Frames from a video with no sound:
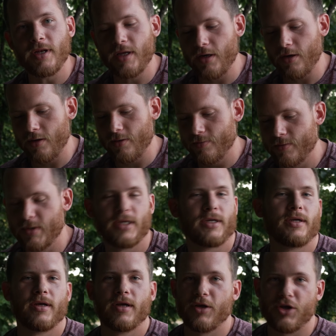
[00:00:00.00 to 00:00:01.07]
here,
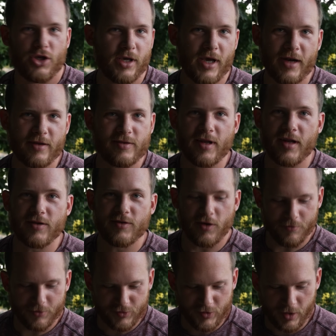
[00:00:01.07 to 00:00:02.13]
you got a steady
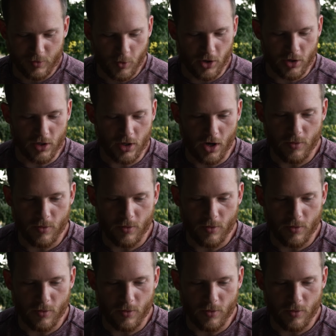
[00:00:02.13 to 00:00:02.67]
surface anywhere you go.